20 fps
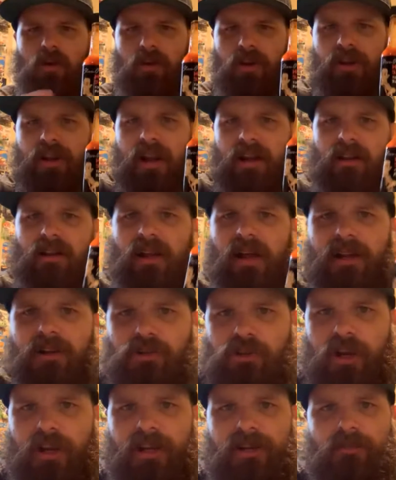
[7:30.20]
go good on a lot
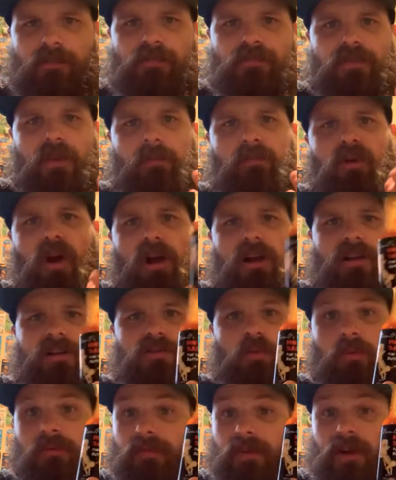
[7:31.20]
of chicken
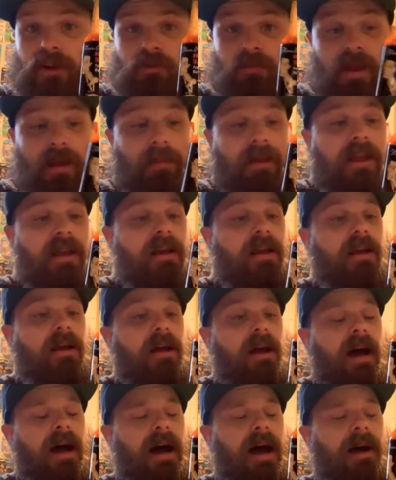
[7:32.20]
products or fish, maybe.
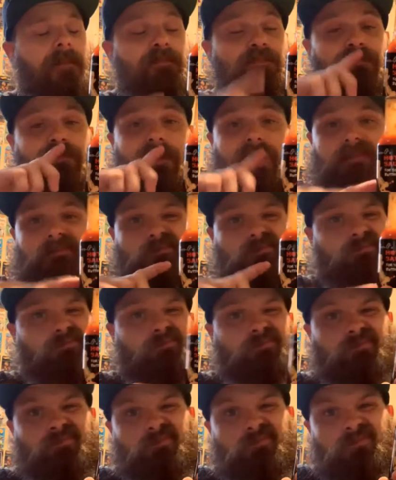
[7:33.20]
Um,
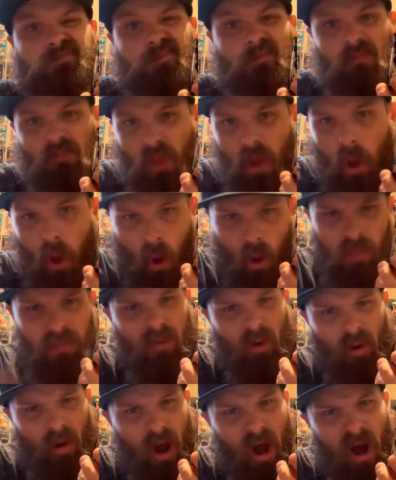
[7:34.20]

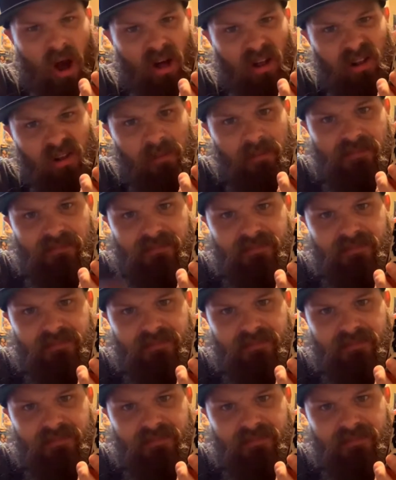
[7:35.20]
overall,